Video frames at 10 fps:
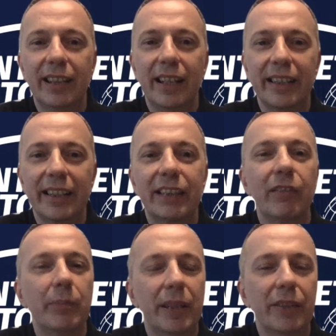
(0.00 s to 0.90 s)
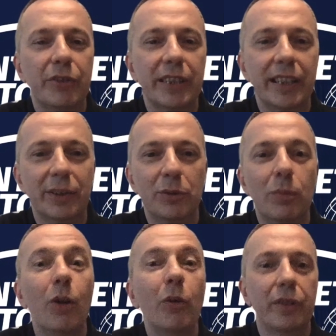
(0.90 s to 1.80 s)
I think it will be interesting to
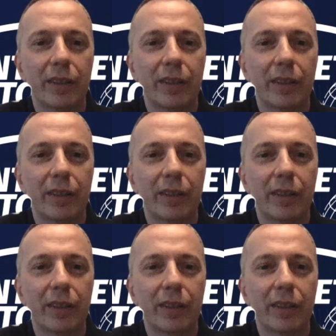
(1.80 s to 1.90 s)
both